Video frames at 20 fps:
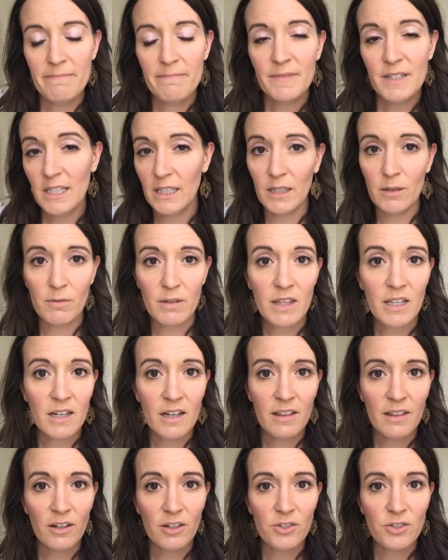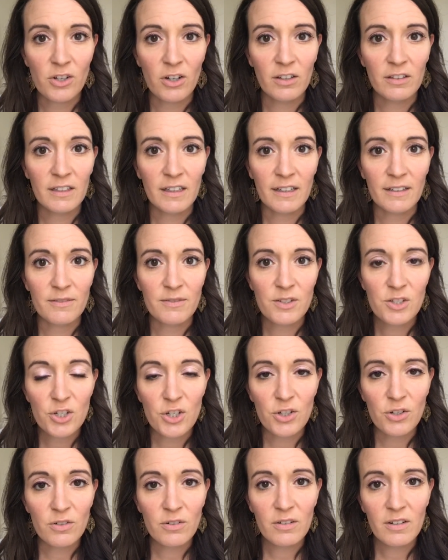dealing with it in their adult lives
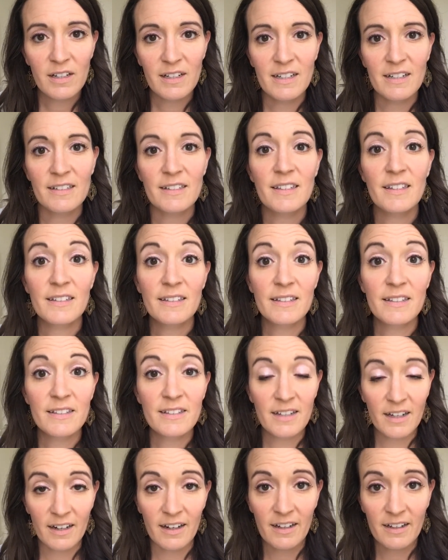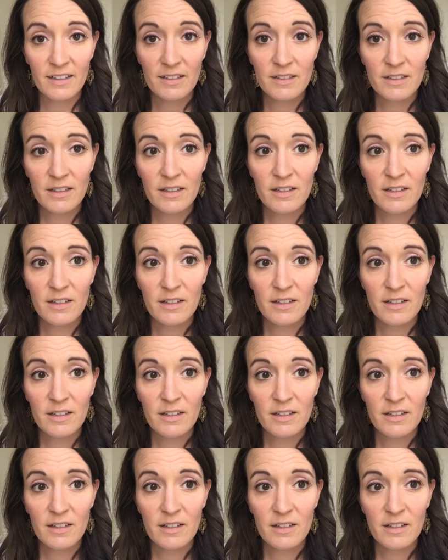too, and it's serious.